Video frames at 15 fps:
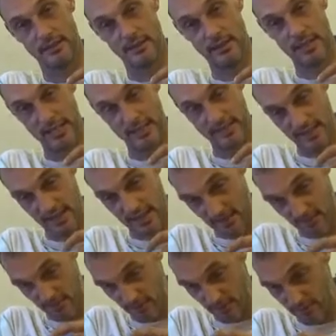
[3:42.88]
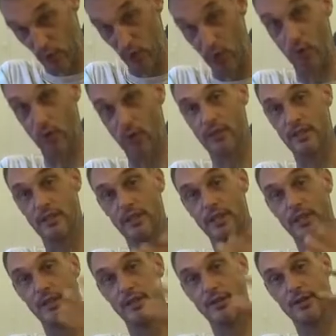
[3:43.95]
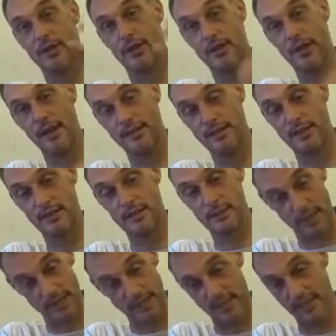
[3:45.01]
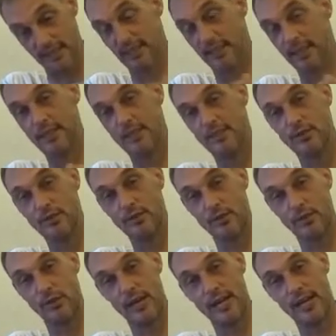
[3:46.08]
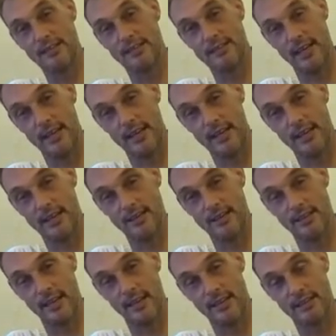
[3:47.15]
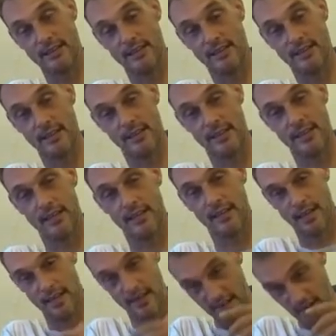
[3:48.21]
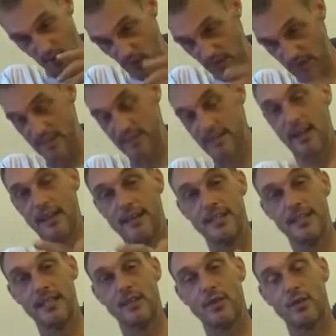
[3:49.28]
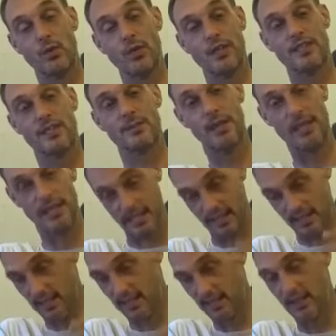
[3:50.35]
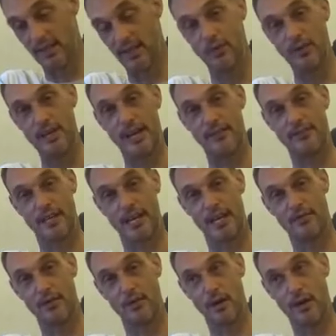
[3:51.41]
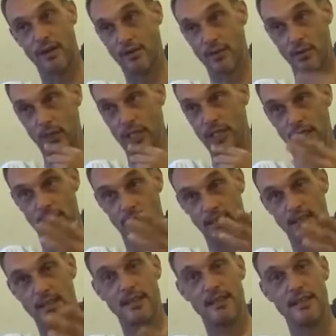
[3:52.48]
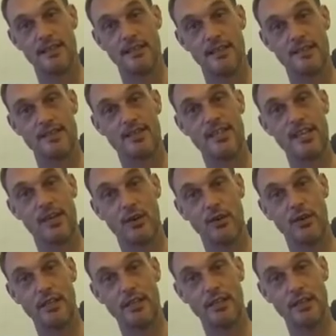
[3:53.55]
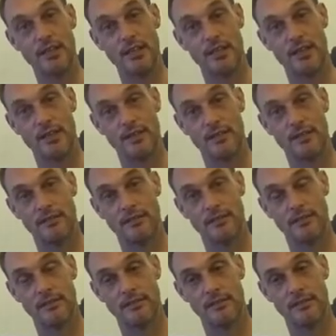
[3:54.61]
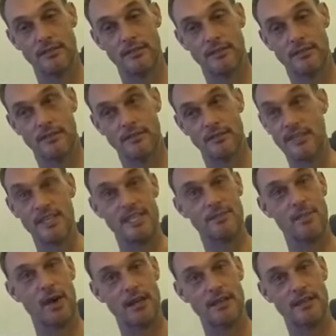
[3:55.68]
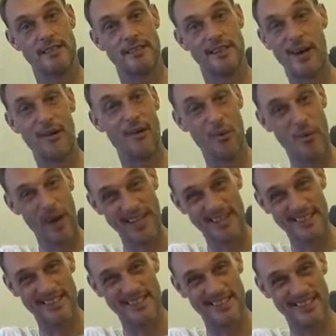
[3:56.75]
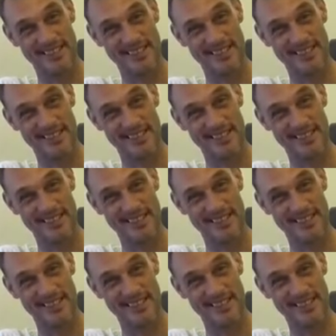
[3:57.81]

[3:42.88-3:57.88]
we had to have the ball Earth then spinning to create day and night. And then with this idea that we're spinning, we have to have a way that we stick on the Earth despite our weight.